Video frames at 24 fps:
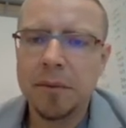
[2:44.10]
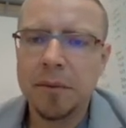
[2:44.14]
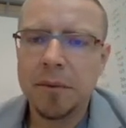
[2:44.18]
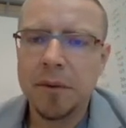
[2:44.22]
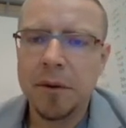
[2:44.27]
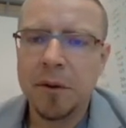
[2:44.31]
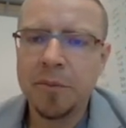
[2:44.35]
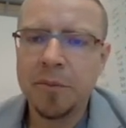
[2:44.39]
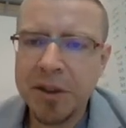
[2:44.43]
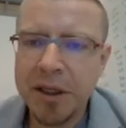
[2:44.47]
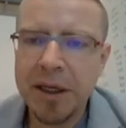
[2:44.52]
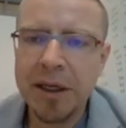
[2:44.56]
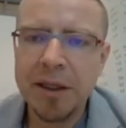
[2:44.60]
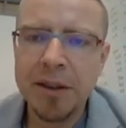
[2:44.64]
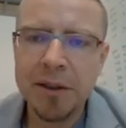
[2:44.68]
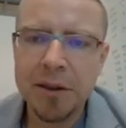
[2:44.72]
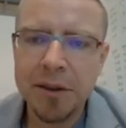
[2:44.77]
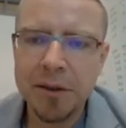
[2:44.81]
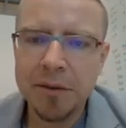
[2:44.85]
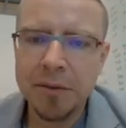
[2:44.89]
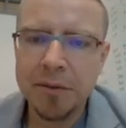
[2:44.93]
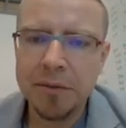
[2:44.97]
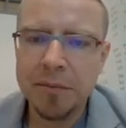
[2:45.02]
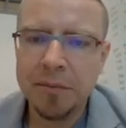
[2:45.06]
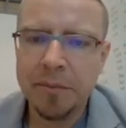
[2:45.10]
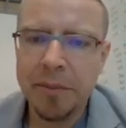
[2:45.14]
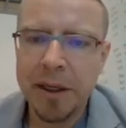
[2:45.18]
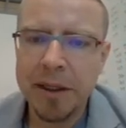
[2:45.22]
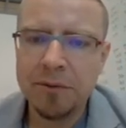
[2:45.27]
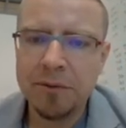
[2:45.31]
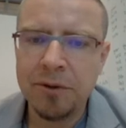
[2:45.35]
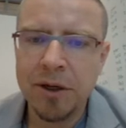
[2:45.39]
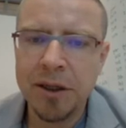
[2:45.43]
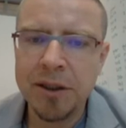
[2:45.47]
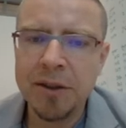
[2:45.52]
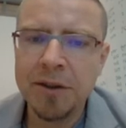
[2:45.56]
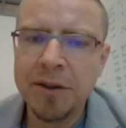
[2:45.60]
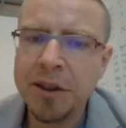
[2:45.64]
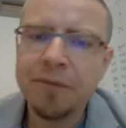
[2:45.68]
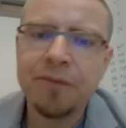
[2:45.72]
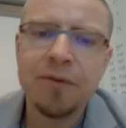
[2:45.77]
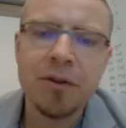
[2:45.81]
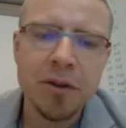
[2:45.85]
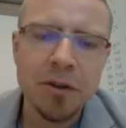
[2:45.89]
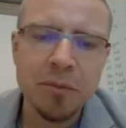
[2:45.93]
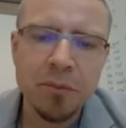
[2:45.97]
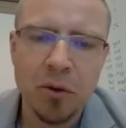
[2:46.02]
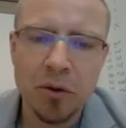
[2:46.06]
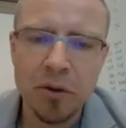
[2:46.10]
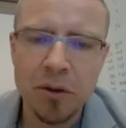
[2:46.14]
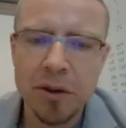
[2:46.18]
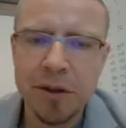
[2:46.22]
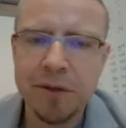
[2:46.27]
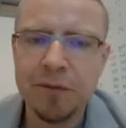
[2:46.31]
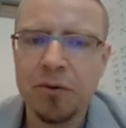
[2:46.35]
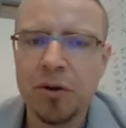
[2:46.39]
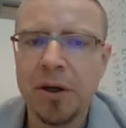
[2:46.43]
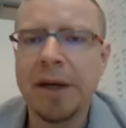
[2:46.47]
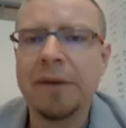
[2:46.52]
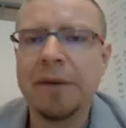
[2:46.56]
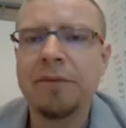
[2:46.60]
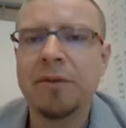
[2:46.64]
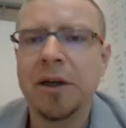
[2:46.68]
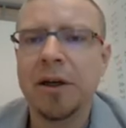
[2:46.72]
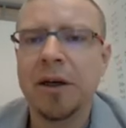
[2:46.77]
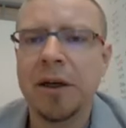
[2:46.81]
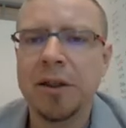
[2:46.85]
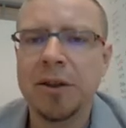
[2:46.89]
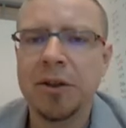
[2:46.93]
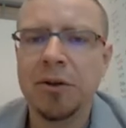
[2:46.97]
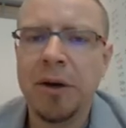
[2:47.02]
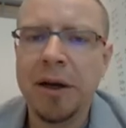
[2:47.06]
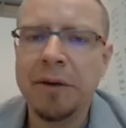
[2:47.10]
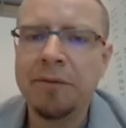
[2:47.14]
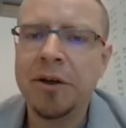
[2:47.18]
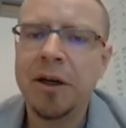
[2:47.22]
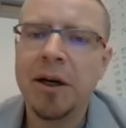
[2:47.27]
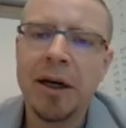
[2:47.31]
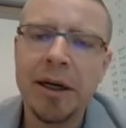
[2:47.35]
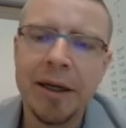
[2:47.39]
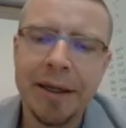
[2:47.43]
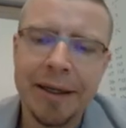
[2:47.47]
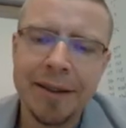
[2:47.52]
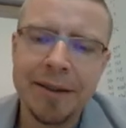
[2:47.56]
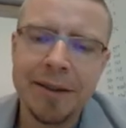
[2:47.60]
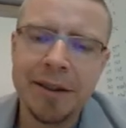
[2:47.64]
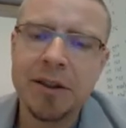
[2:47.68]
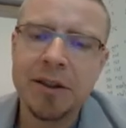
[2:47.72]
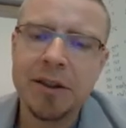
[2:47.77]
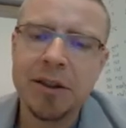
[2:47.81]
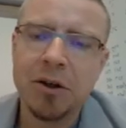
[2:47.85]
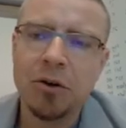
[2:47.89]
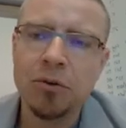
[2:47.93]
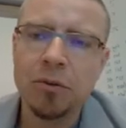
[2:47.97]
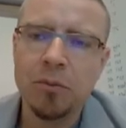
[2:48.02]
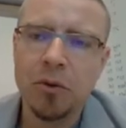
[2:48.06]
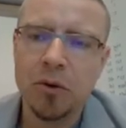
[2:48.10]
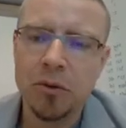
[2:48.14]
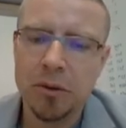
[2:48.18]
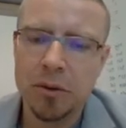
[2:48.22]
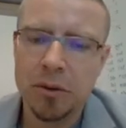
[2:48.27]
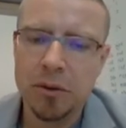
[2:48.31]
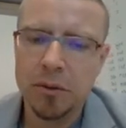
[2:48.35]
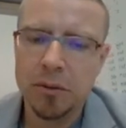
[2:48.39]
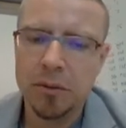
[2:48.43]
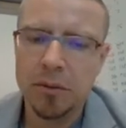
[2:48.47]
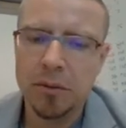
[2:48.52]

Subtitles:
obtained by running different models for every I. So every I has its own model.